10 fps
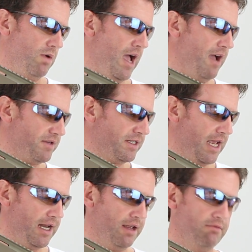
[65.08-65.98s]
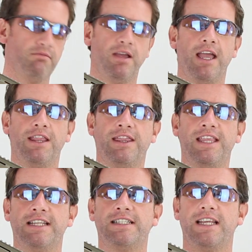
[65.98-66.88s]
I have to tell you,
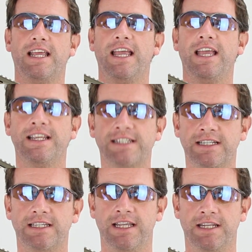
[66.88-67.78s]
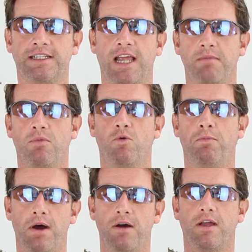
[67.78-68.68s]
this isn't in the same
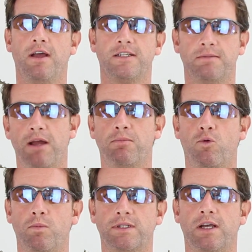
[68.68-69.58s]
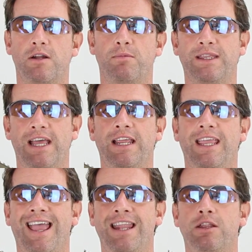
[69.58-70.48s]
ballpark as the Magpul Masada, but then
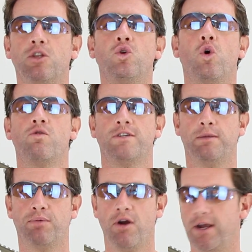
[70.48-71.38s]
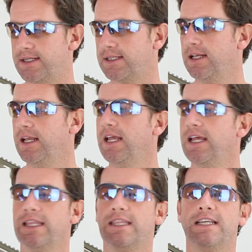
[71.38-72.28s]
again, nor is the price.
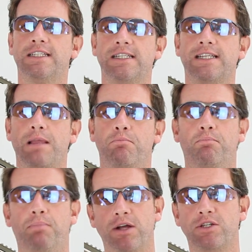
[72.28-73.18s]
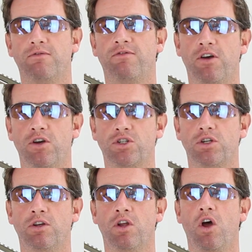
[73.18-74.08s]
This is a budget
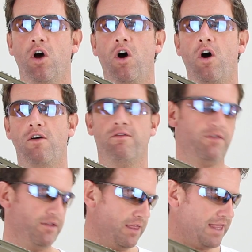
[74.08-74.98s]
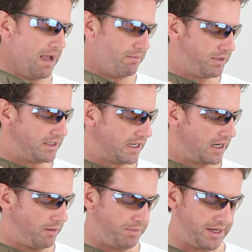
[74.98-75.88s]
version of that
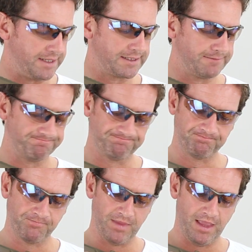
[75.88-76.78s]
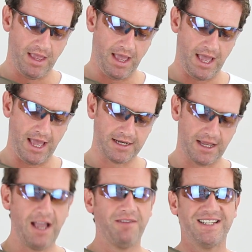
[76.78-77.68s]
particular piece. And
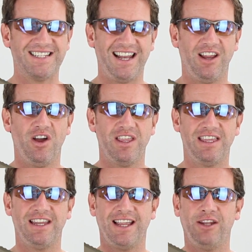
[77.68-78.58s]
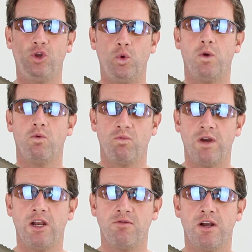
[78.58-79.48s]
I have to tell you, I think they do it
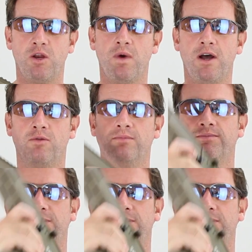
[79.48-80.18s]
really, really well.